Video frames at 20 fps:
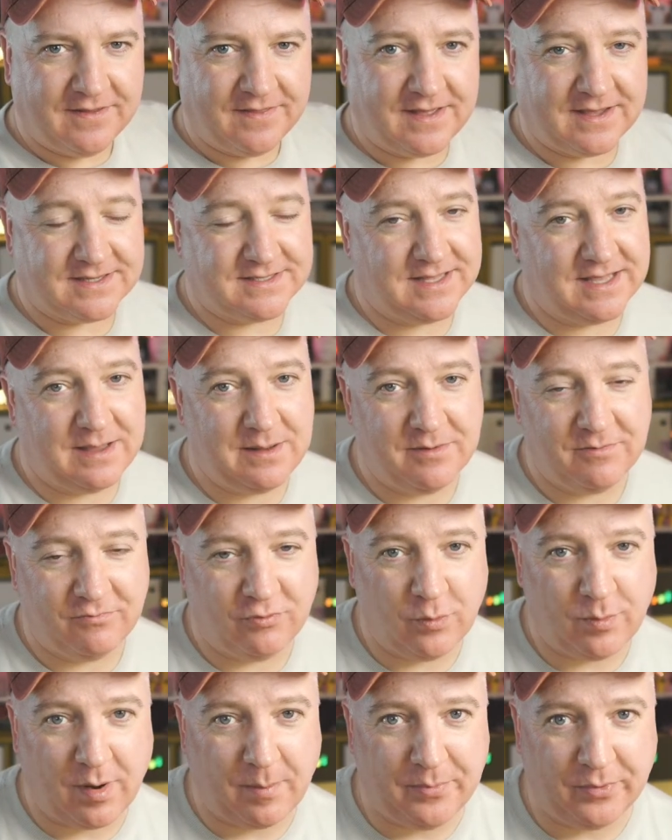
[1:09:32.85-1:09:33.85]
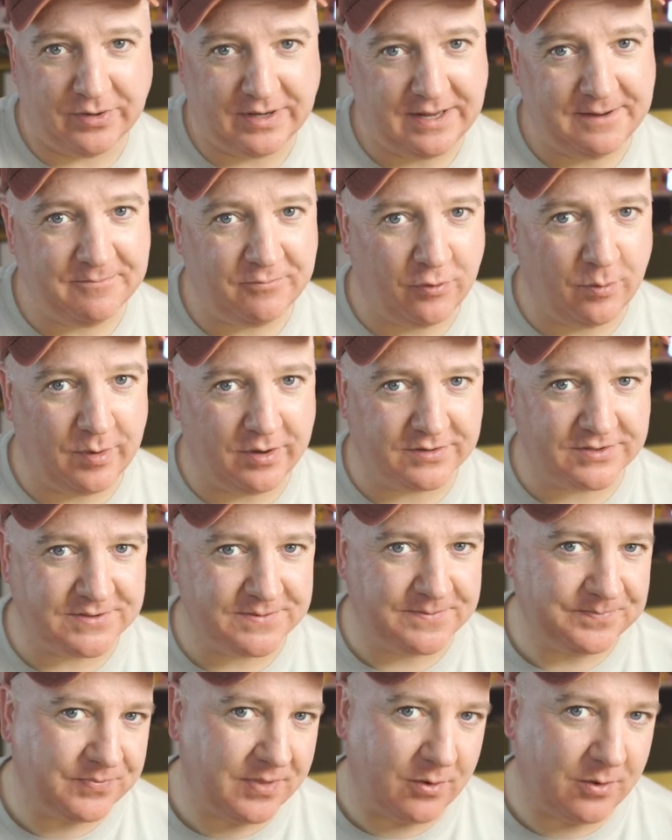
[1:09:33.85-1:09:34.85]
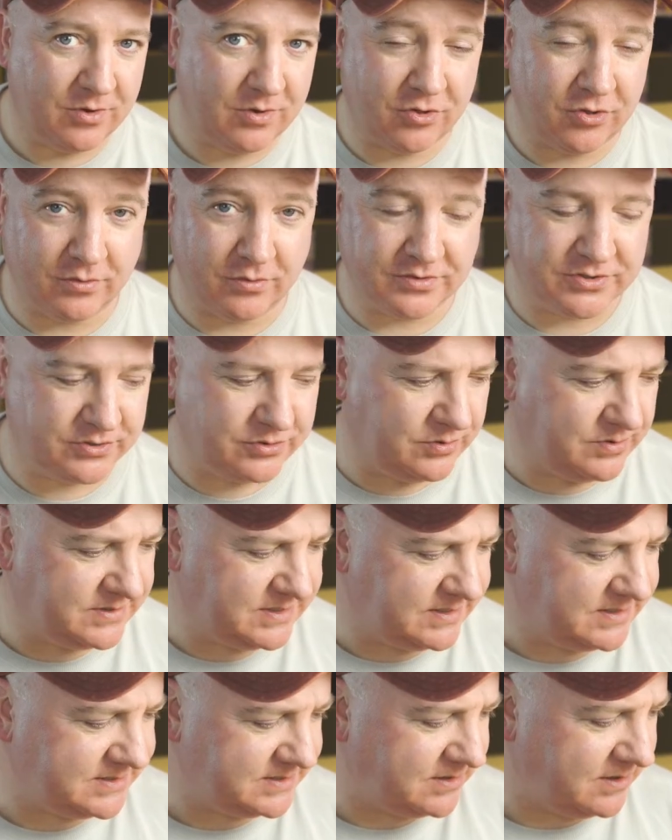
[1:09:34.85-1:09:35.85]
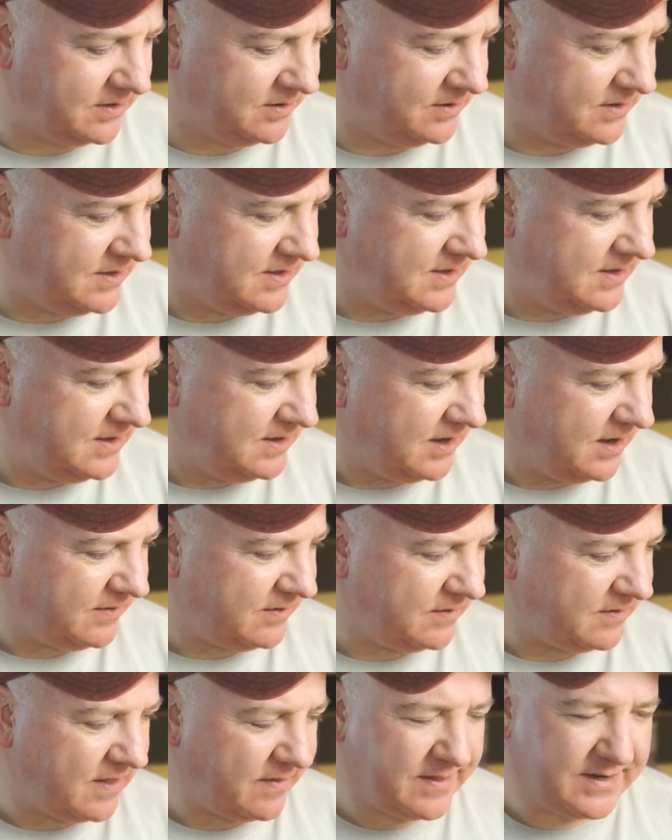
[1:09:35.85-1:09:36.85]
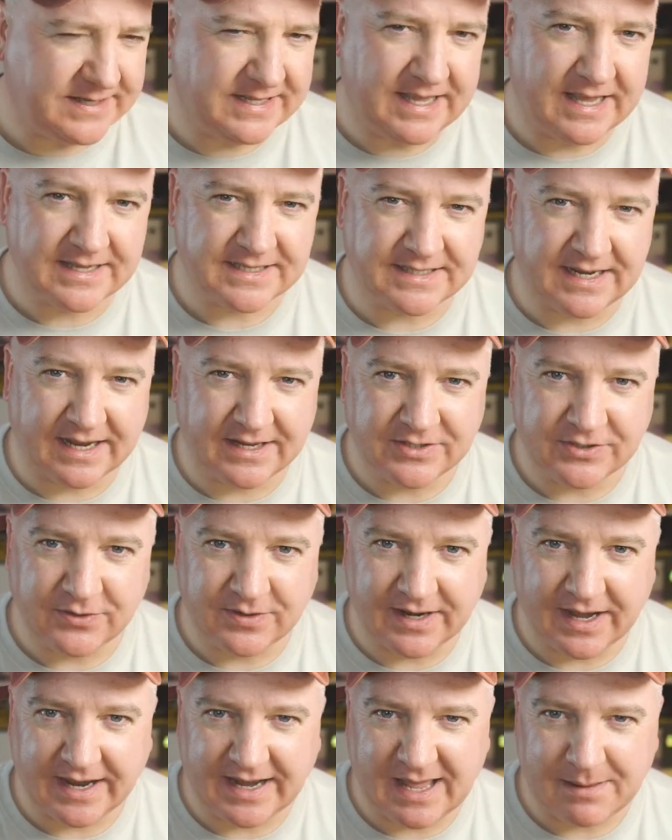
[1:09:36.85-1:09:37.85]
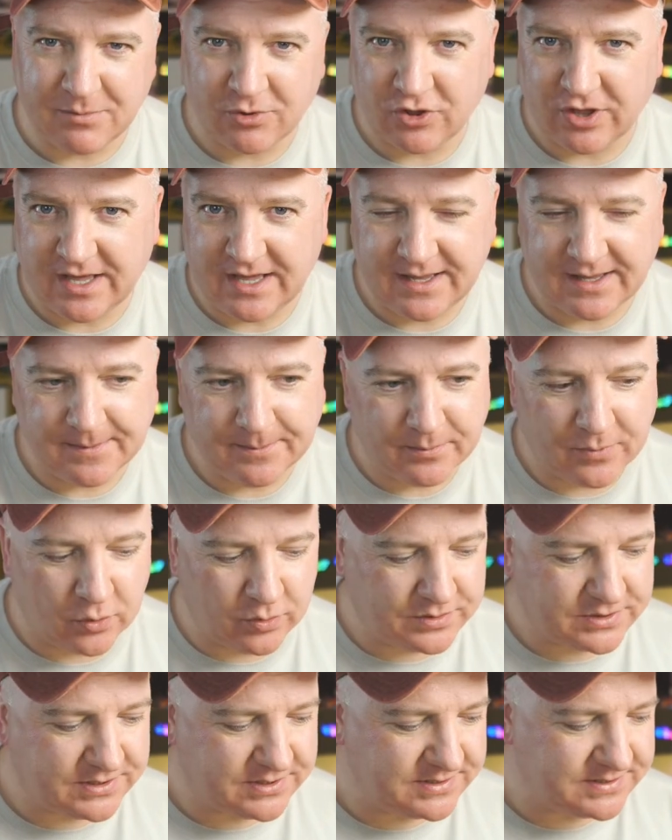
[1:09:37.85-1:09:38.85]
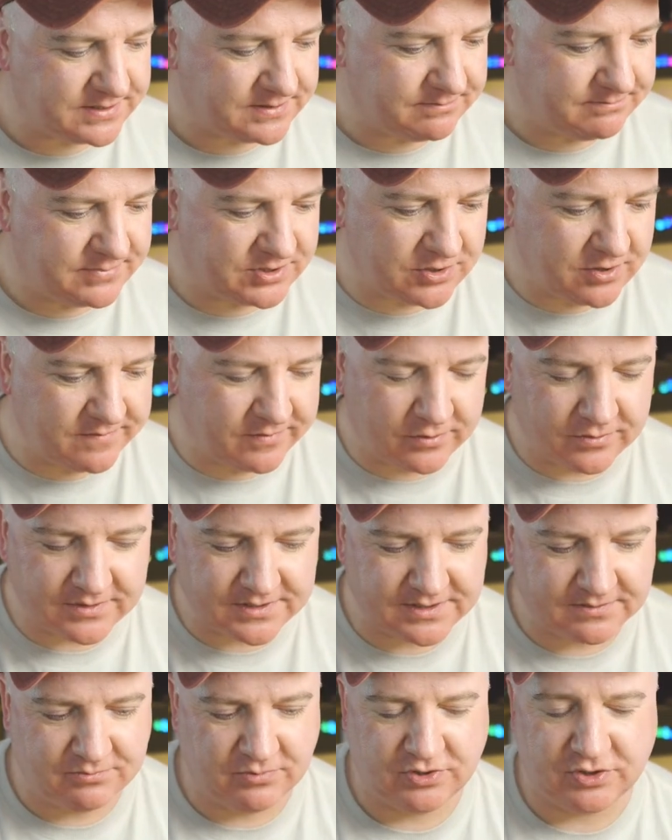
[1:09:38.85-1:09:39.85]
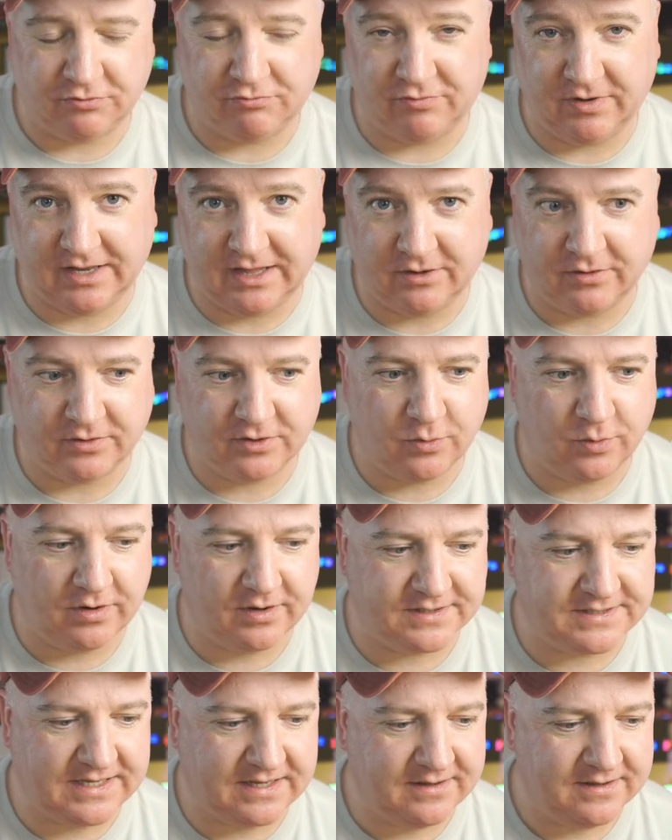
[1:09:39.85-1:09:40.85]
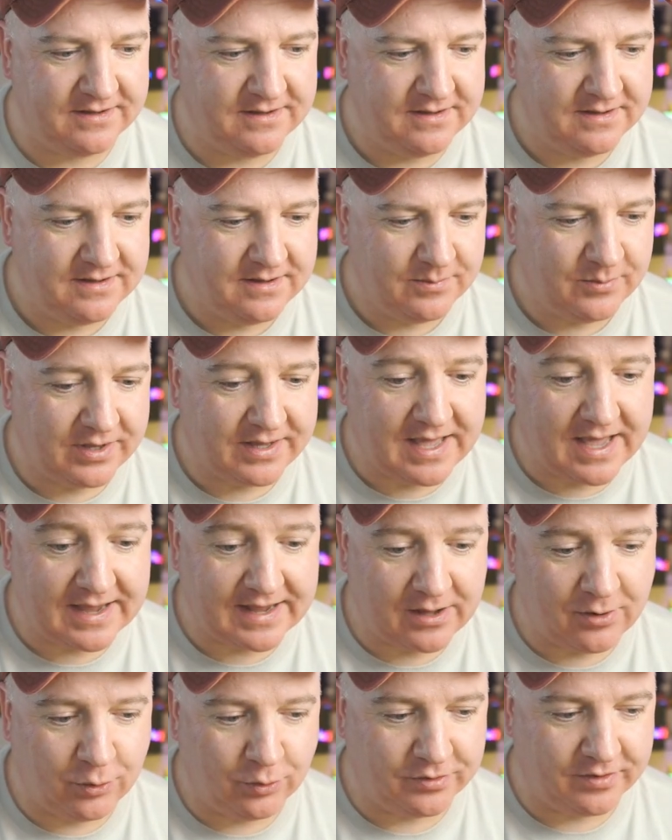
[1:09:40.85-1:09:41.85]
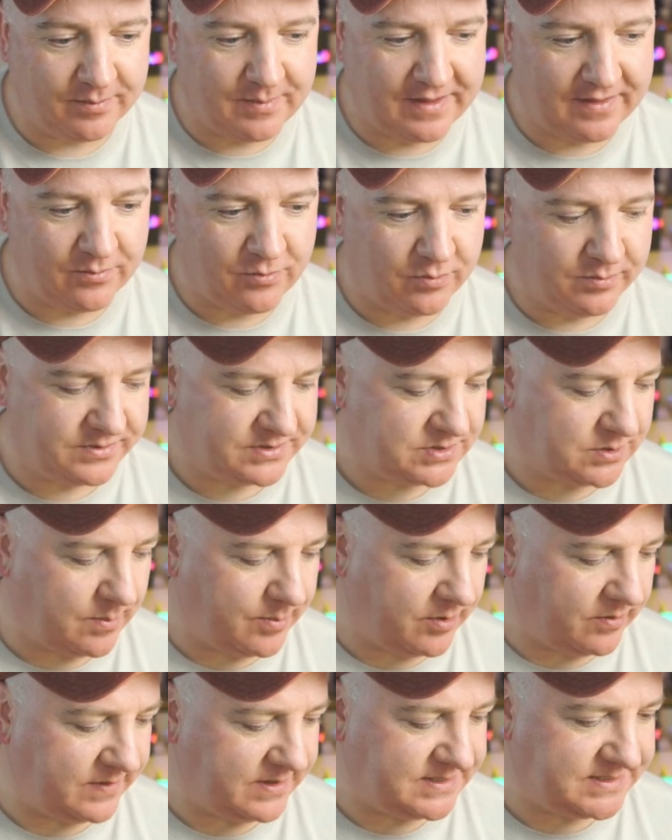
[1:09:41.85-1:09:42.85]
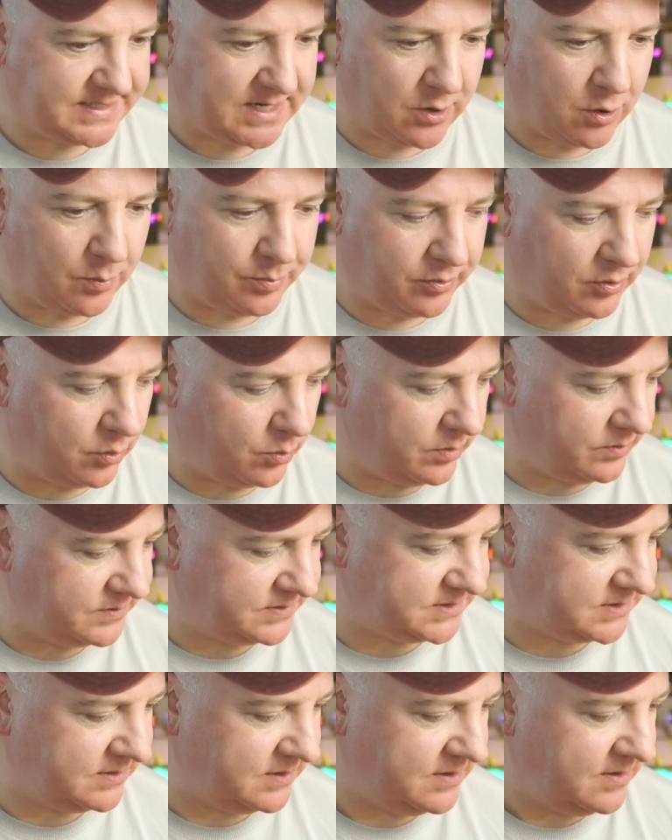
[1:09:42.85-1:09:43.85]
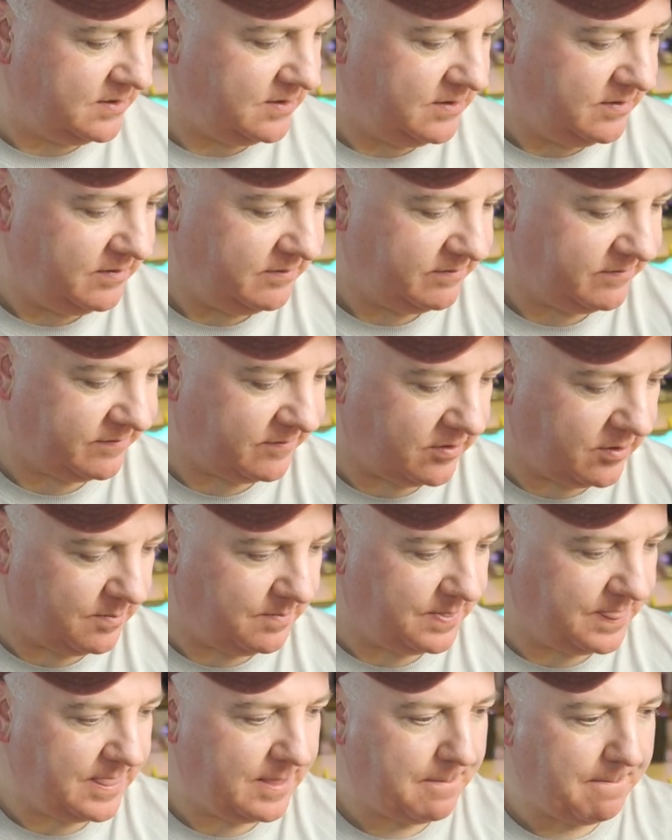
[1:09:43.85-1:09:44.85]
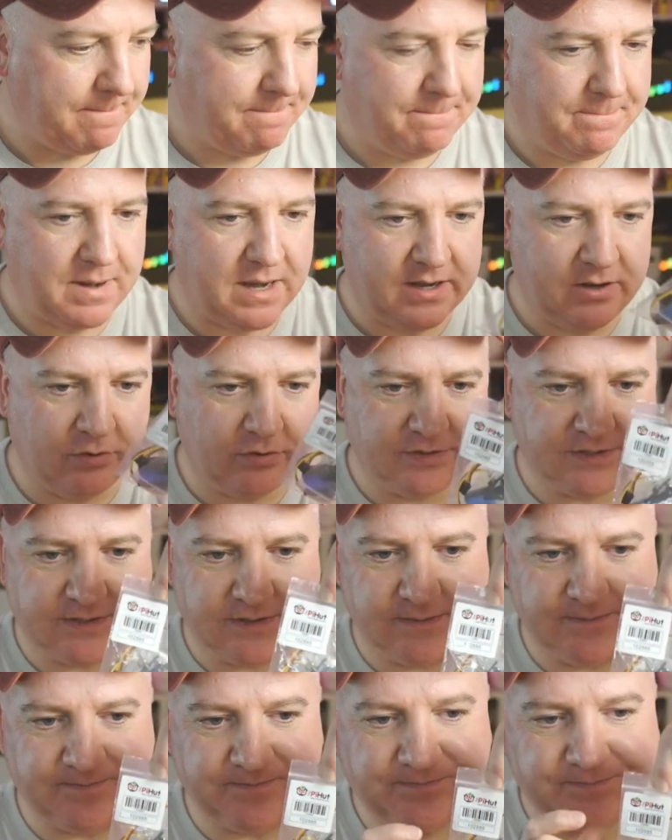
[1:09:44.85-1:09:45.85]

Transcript: That's the Robot Bunny robot, which also uses, uh, I think they're the DS929MG motors, servos, which are really good quality. But you can't get hold of them at the moment, so I bought these Tower Pro ones from Pi Hut.